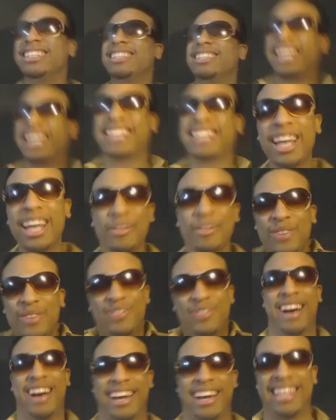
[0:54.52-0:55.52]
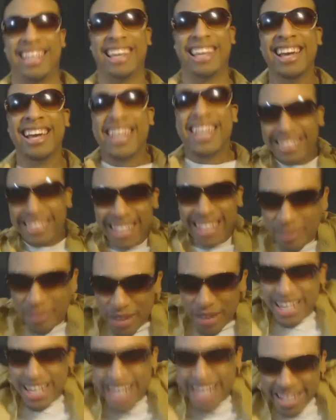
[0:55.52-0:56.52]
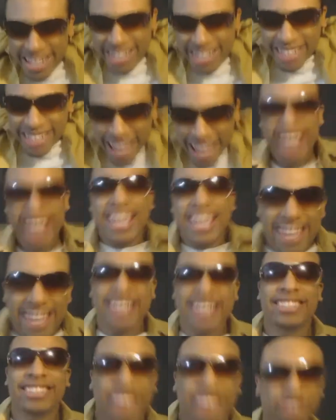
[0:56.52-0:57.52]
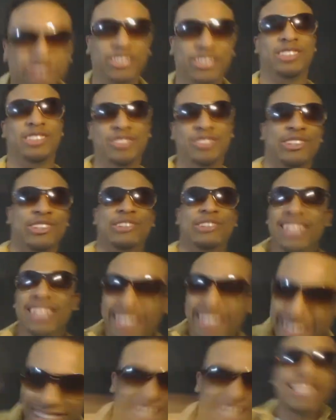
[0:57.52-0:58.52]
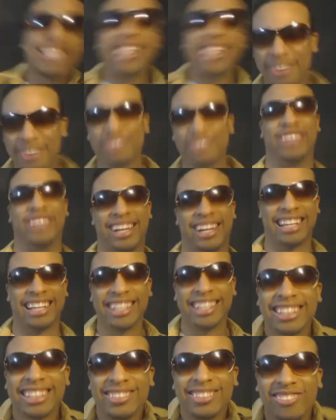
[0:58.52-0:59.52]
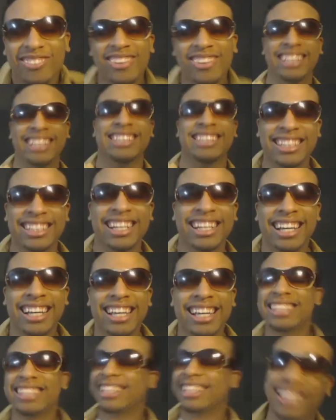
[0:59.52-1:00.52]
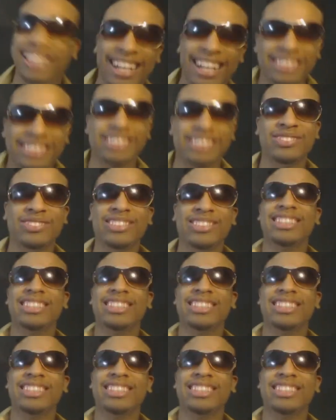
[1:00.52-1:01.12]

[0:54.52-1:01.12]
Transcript: It's like has everybody. He's every he is he is Generation Miracle. He, everybody. It's like what? He has Akashi's